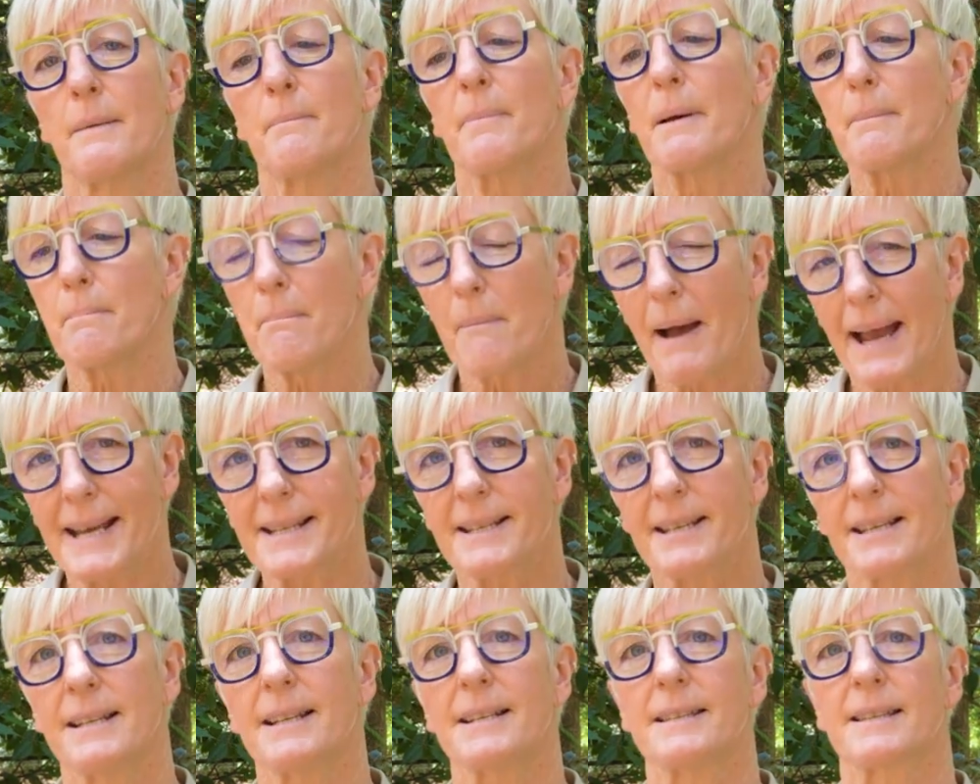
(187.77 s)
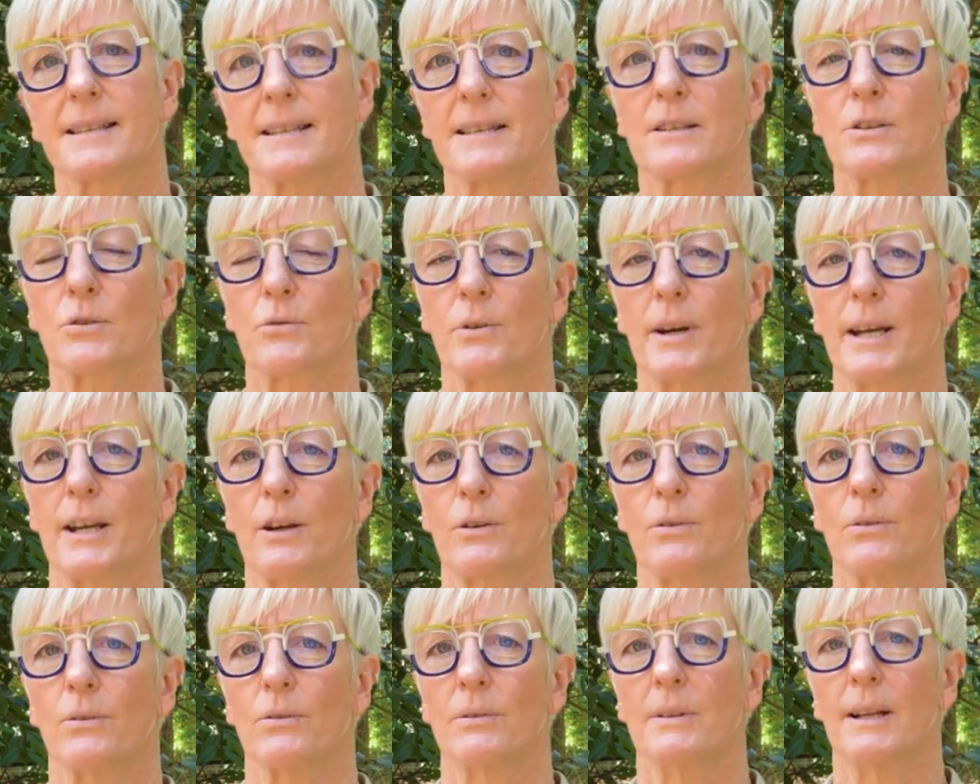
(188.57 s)
But maintenance is
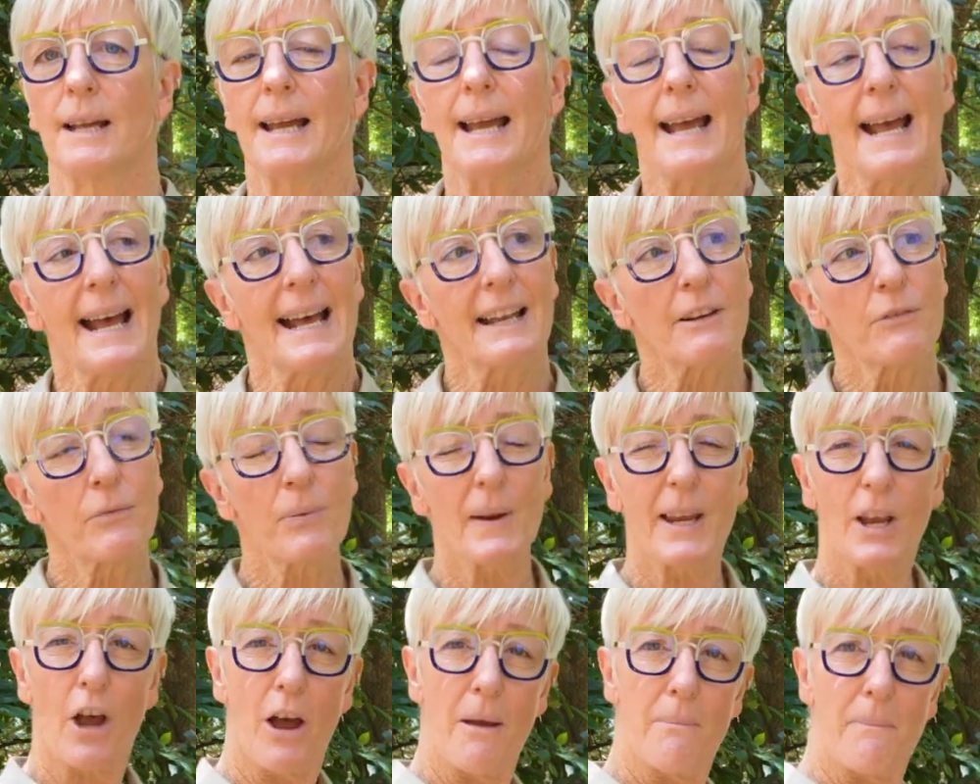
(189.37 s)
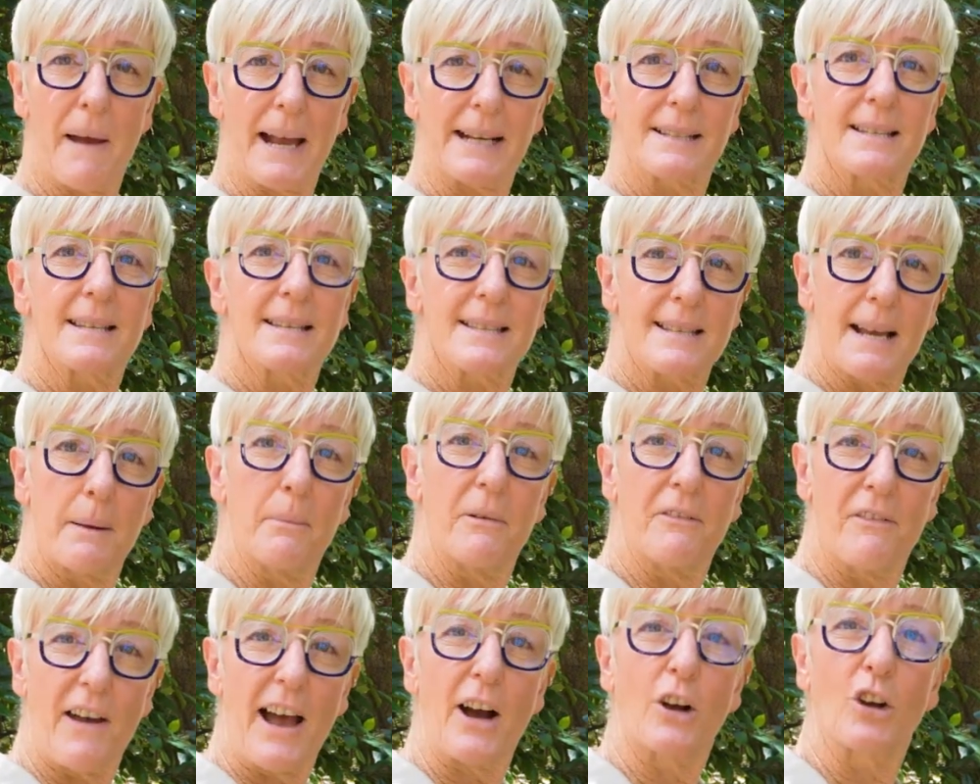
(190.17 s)
critical. And if we go back to
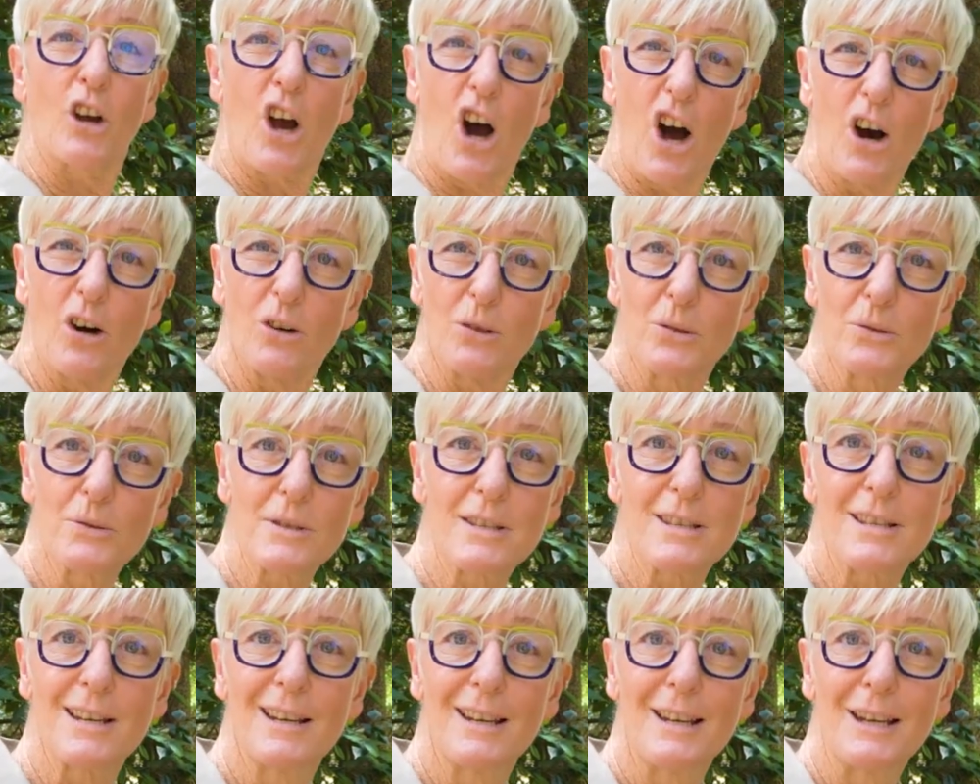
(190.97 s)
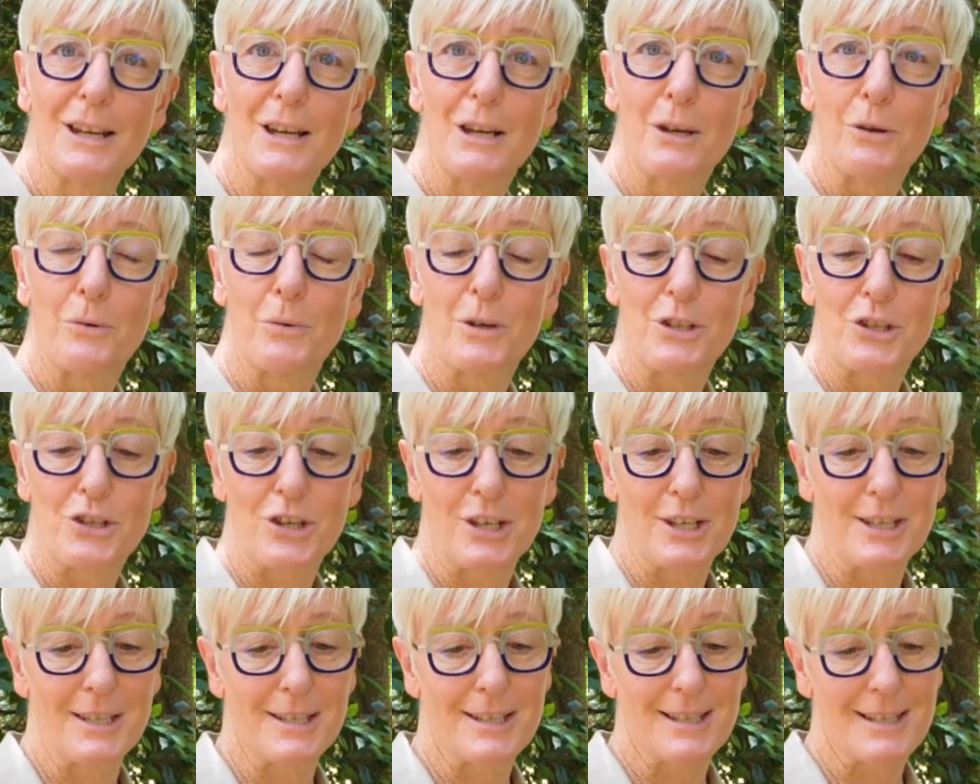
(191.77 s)
some of our goals, which
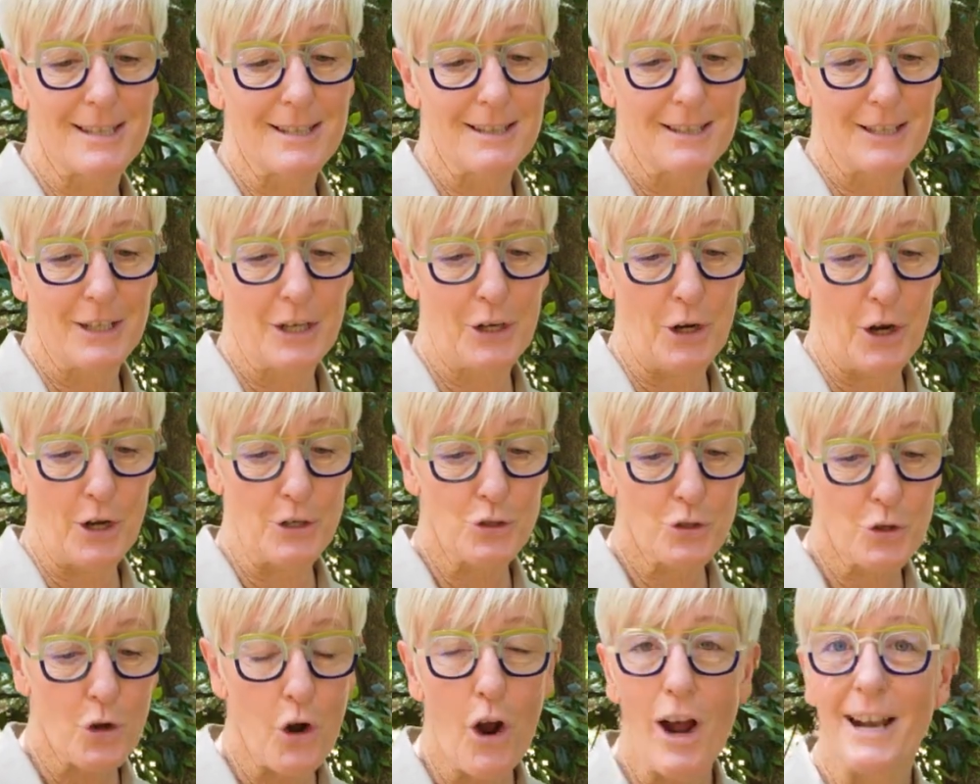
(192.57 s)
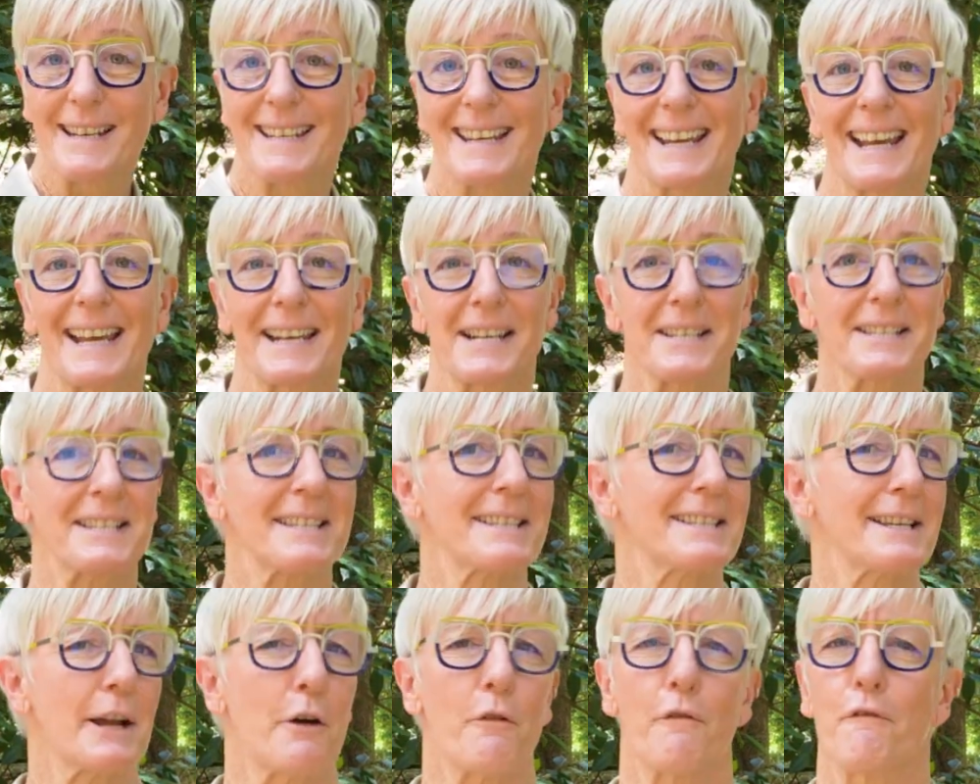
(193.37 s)
is, trying to get a
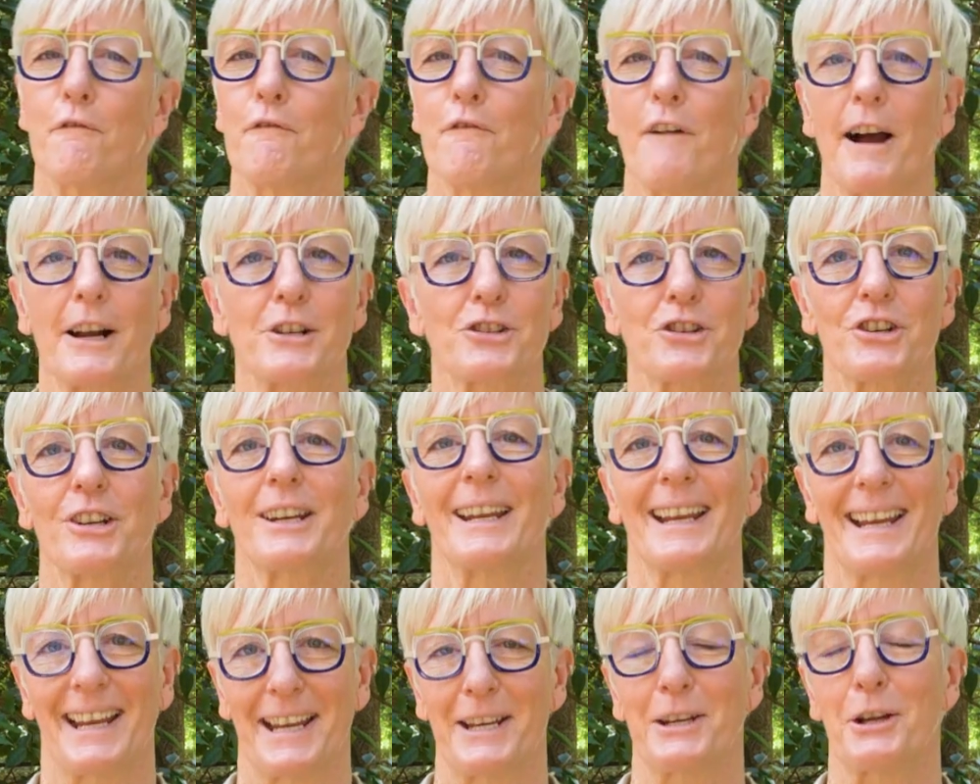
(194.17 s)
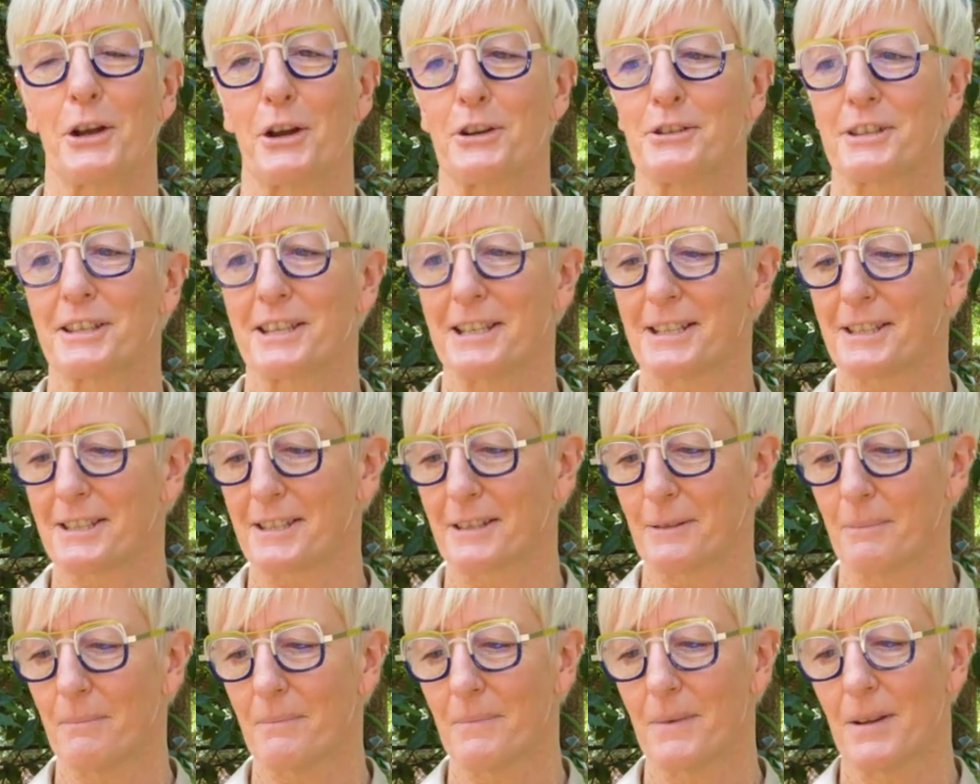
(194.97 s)
self-functioning
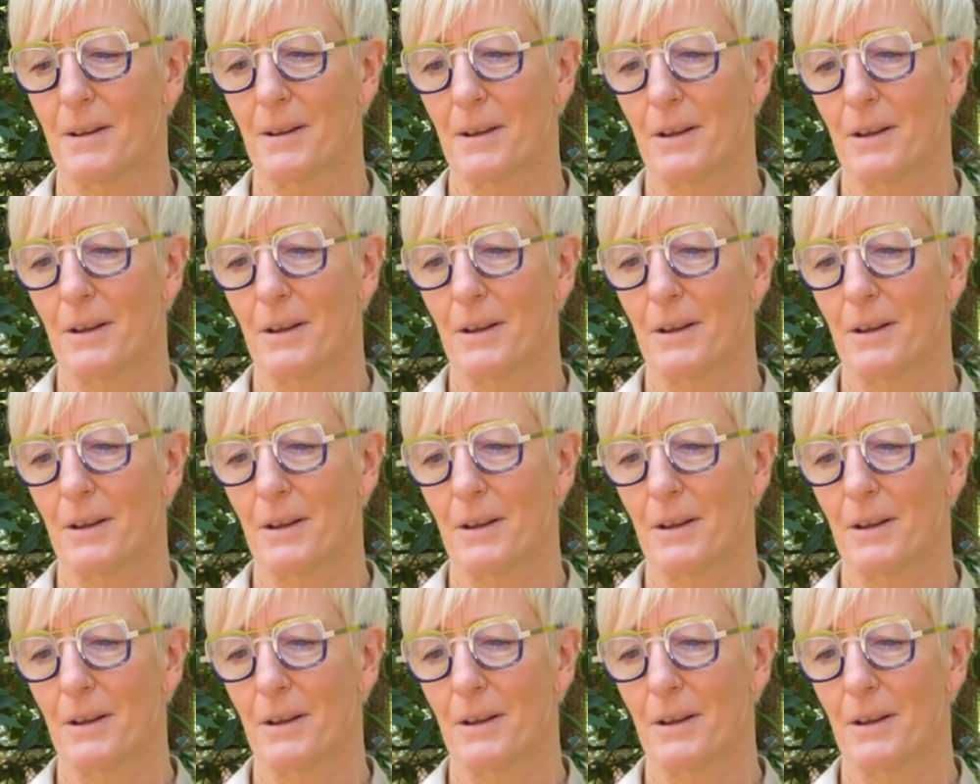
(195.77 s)
ecosystem,